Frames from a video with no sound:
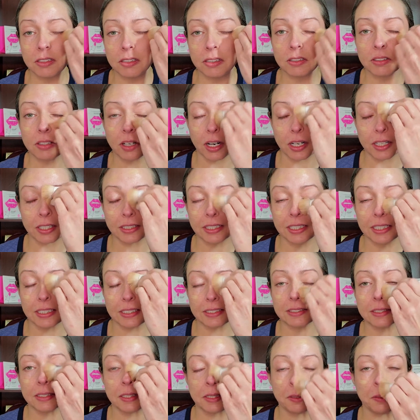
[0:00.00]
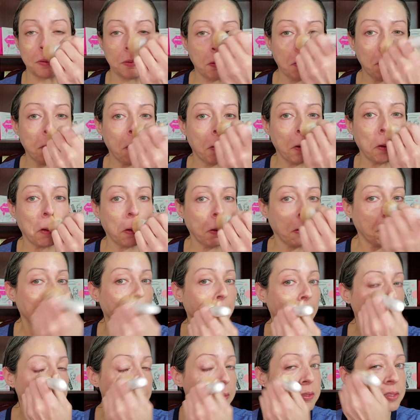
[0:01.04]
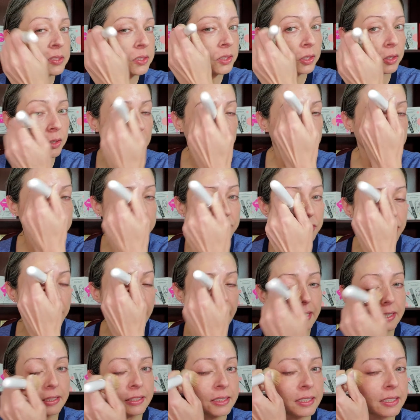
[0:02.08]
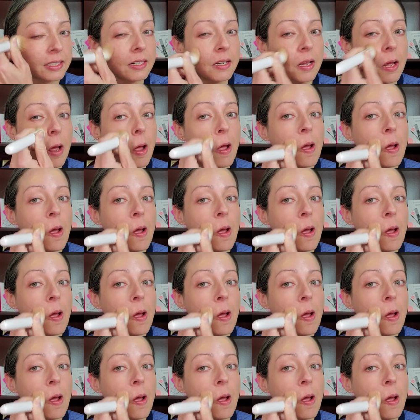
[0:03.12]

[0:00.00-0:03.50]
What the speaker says: darkness and circles corrected.